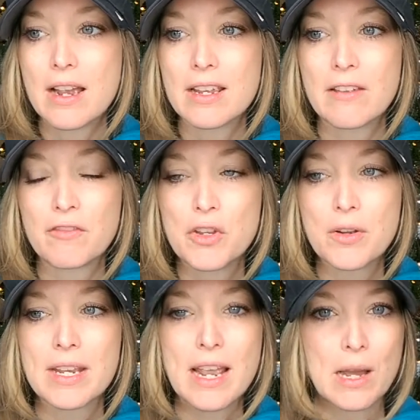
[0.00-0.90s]
if you
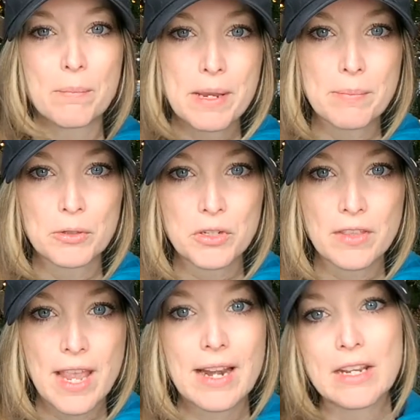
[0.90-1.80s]
can help people do
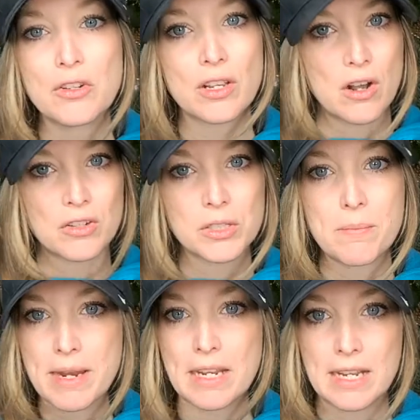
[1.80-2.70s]
that, and you can also
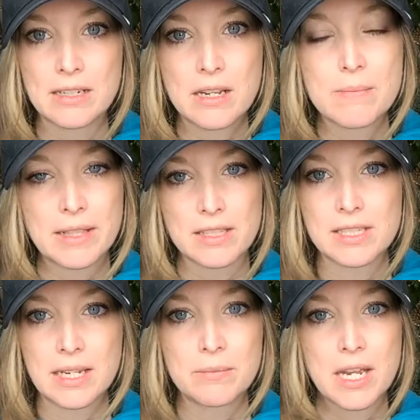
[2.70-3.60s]
make an income at the
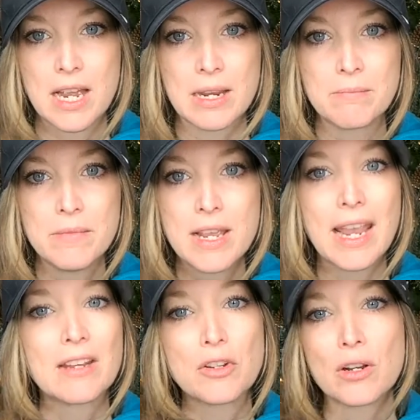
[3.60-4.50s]
same time,
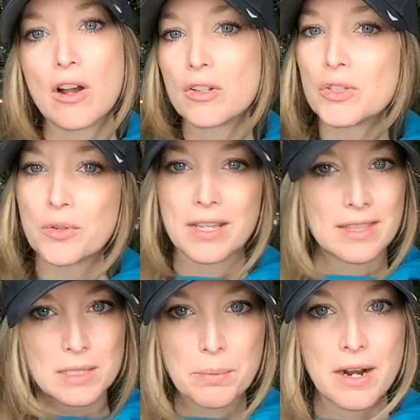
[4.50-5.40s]
and you can also get
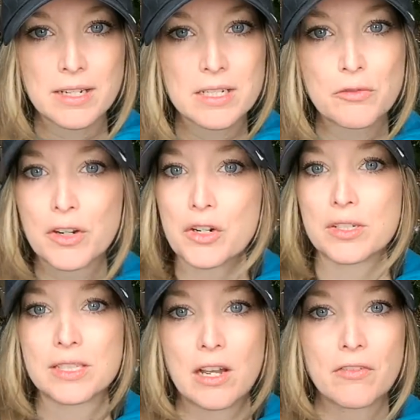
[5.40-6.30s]
these products for
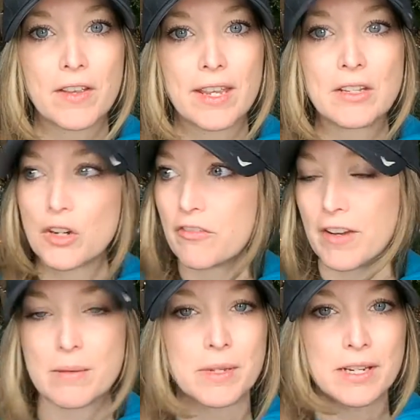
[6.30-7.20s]
yourself and your
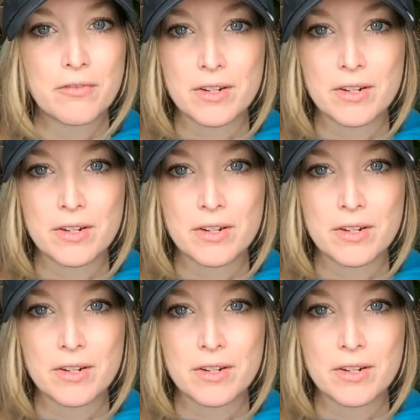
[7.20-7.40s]
family for a